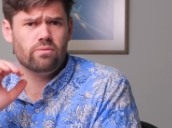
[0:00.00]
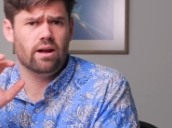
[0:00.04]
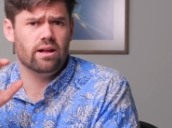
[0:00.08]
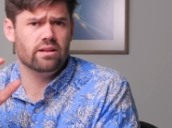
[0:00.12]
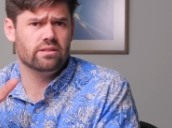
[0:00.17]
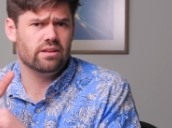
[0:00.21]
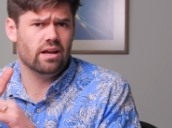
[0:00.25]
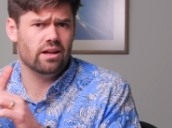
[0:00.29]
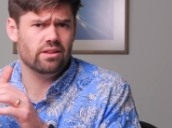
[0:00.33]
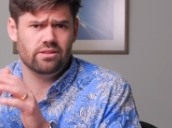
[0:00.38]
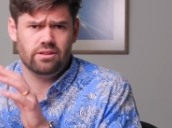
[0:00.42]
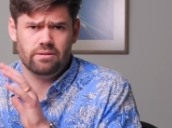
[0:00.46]

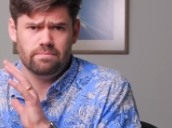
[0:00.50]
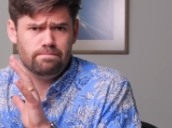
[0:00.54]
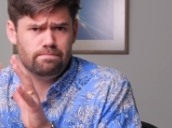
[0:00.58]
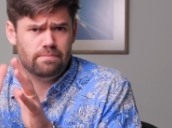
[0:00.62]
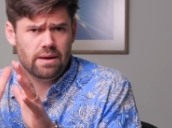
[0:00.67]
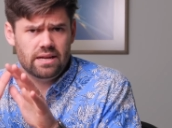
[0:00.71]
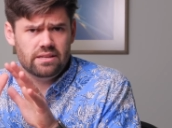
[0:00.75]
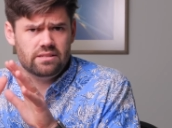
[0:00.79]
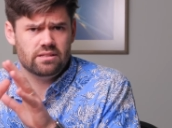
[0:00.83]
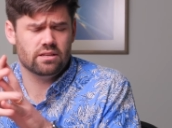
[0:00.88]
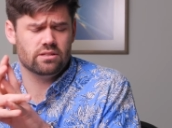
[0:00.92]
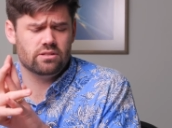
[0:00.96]
rounds out the
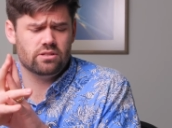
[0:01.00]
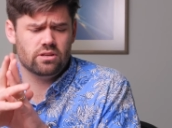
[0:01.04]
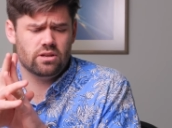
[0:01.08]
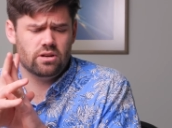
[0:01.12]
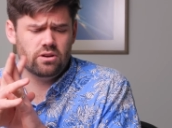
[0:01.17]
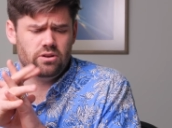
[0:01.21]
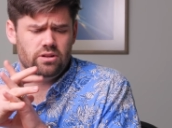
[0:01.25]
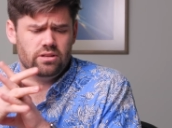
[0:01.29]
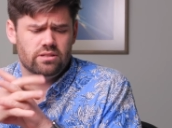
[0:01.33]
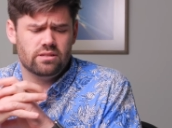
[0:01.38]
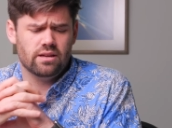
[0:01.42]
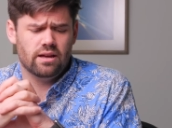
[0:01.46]
basic
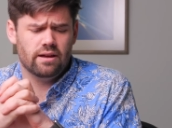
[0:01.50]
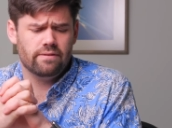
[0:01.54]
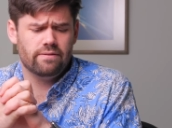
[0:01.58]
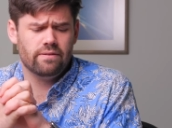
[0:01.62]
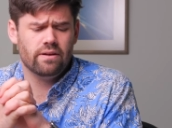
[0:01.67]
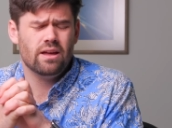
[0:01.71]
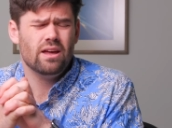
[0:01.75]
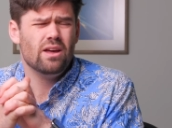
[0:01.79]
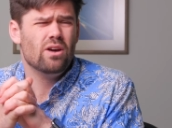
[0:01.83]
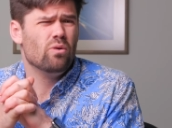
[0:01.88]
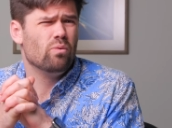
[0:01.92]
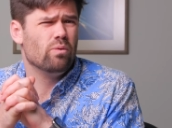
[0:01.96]
security stuff.
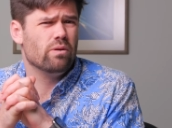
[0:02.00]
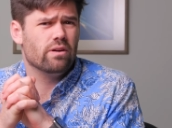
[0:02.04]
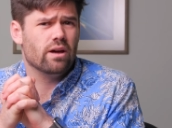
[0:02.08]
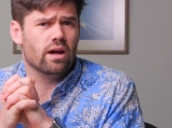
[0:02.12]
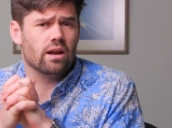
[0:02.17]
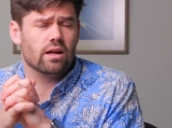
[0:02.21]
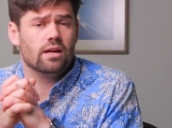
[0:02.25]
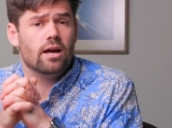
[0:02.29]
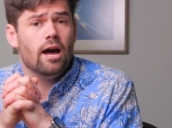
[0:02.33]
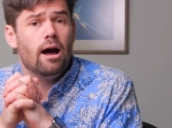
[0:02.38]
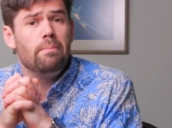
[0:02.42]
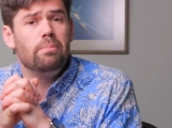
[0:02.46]
We've
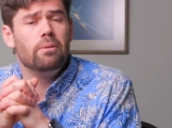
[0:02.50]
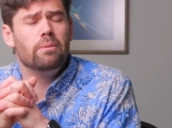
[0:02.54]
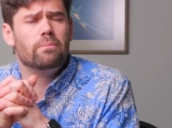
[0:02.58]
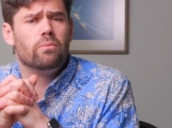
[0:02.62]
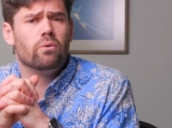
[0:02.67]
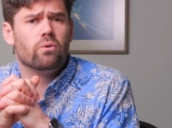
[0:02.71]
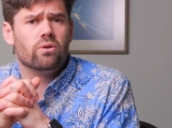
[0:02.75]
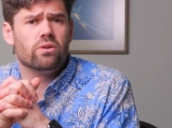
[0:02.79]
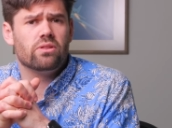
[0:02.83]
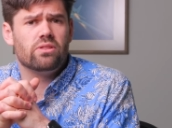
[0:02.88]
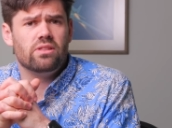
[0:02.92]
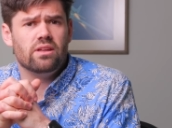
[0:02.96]
got a couple
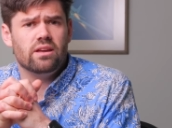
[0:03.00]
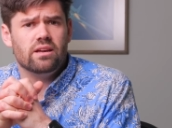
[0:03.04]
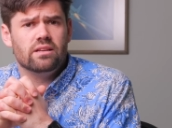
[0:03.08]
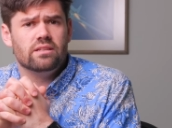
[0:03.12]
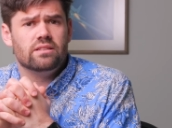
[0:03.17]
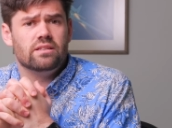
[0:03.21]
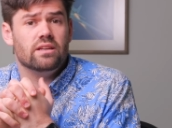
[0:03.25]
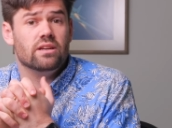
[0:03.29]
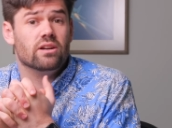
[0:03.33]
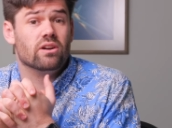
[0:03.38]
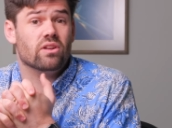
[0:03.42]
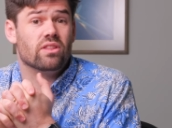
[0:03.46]
more
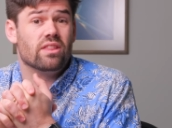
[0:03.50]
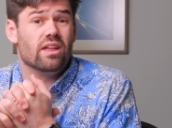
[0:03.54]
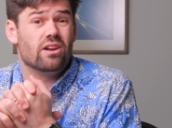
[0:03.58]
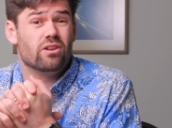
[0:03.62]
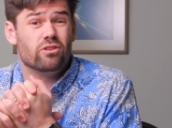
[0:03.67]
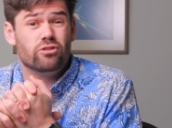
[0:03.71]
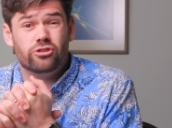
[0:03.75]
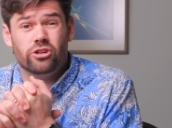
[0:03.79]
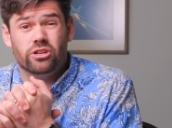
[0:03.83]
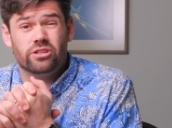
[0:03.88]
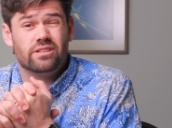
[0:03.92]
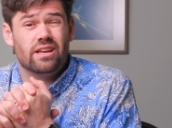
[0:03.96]
things here that
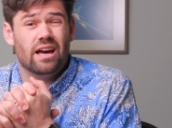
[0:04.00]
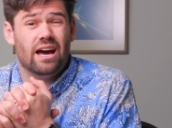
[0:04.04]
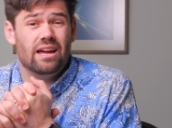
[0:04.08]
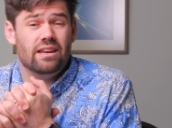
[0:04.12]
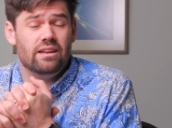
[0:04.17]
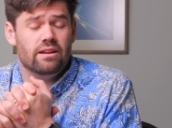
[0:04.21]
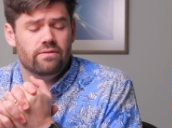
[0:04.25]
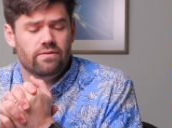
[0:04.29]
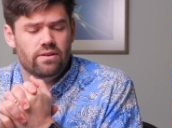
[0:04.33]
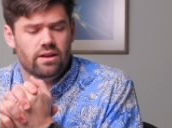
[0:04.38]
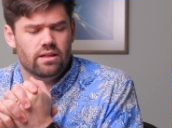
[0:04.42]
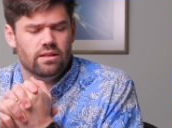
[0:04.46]
are just
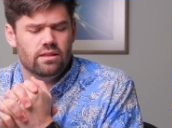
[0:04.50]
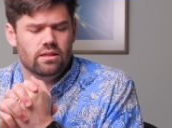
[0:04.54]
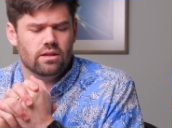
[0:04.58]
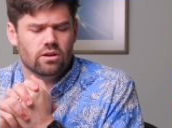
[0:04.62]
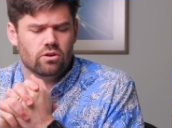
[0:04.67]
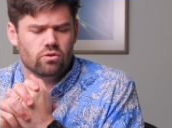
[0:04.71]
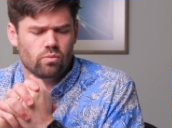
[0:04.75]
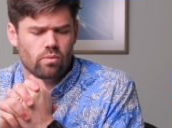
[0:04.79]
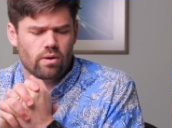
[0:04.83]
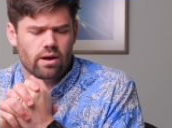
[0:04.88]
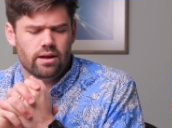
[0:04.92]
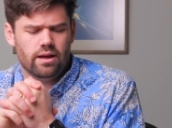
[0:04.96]
kind of in the
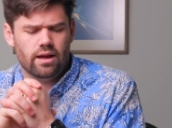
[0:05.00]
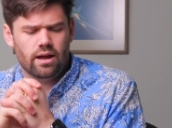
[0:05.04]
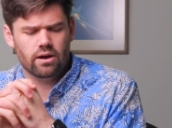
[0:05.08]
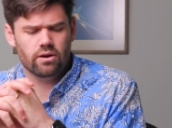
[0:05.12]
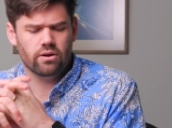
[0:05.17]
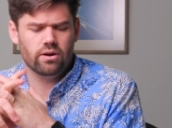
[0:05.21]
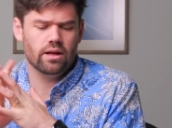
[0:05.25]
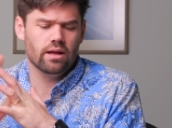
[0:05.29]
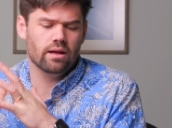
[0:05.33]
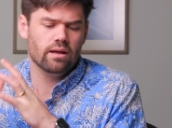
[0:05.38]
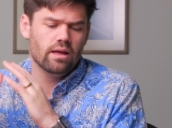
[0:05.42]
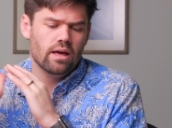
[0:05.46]
gray
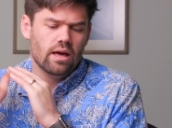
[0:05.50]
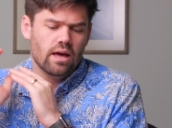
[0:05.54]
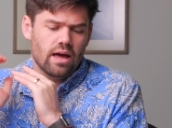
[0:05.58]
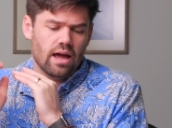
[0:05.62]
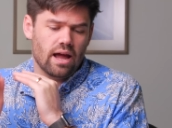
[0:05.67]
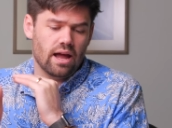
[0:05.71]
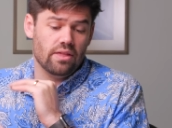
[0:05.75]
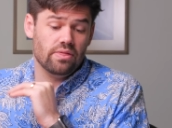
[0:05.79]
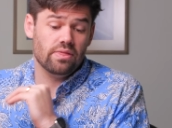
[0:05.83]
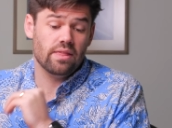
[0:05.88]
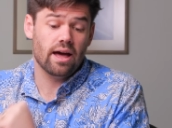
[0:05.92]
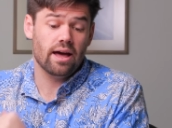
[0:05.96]
area,
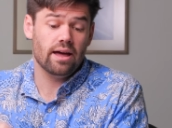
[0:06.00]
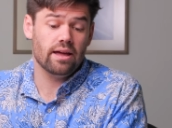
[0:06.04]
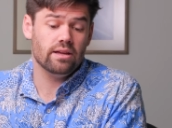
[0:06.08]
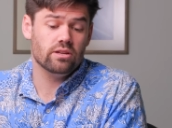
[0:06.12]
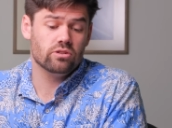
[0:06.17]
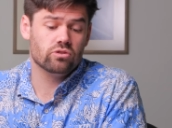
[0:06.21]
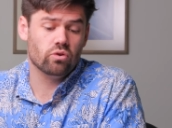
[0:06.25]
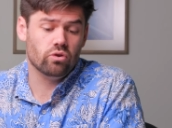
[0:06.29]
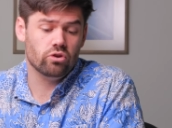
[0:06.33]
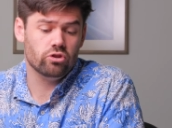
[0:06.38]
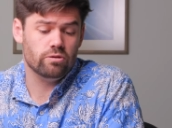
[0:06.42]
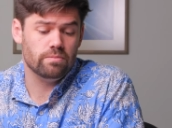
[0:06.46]
and that
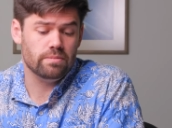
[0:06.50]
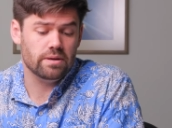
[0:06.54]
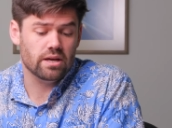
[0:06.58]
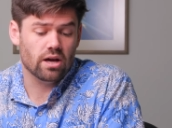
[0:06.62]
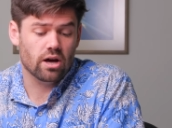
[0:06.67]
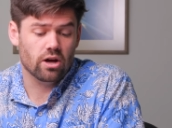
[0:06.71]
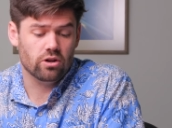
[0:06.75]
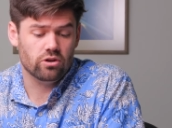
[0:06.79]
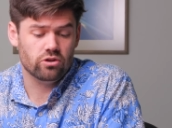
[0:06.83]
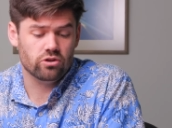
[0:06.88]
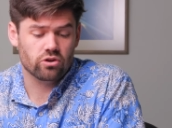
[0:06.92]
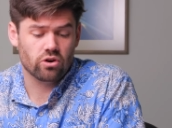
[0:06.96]
is going to be
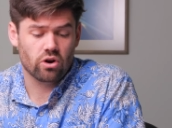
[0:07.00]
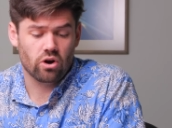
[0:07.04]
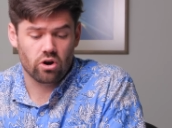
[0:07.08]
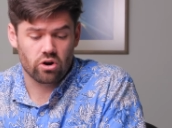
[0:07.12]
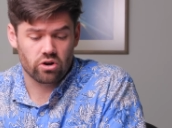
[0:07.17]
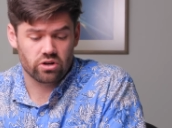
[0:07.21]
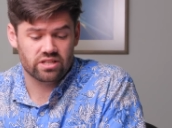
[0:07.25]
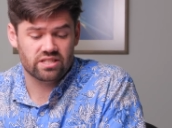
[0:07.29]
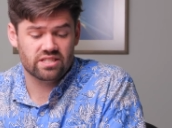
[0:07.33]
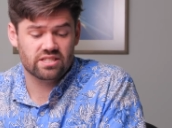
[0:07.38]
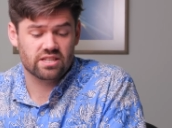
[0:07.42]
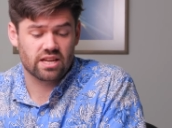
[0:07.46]
under
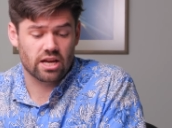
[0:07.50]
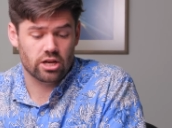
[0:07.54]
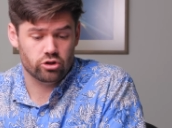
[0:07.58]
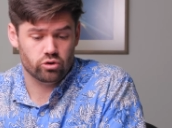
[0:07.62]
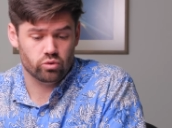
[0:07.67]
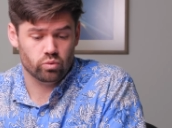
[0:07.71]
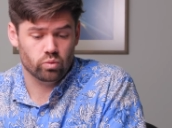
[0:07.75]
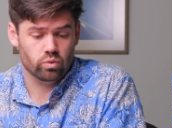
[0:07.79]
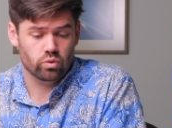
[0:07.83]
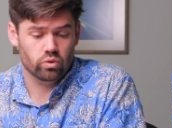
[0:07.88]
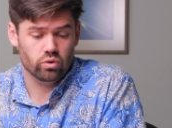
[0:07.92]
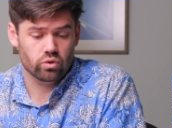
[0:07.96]
our
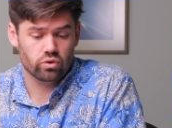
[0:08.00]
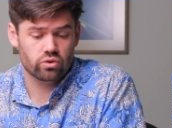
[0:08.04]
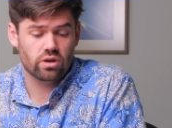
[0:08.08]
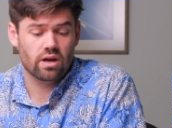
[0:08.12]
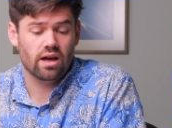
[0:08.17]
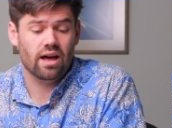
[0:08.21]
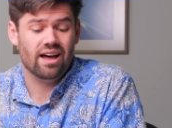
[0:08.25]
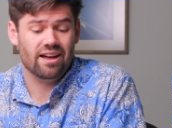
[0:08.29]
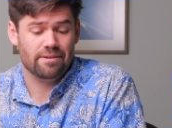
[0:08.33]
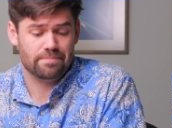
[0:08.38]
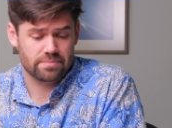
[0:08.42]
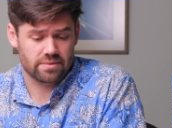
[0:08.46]
scheduled
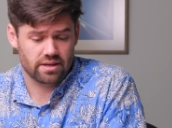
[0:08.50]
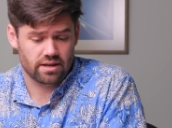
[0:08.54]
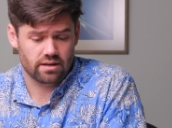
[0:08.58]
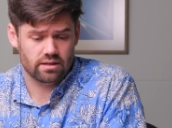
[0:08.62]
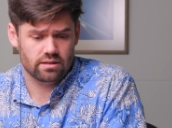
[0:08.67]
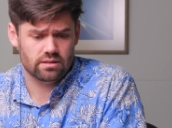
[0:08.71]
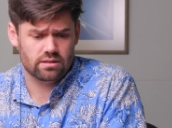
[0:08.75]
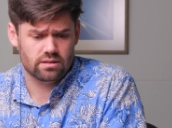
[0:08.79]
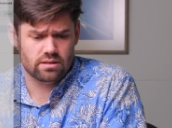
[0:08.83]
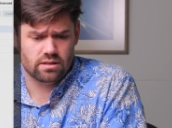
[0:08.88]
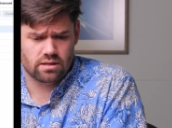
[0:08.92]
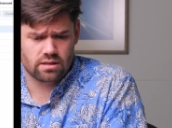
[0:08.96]

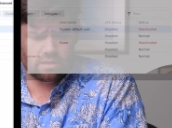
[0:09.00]
updates.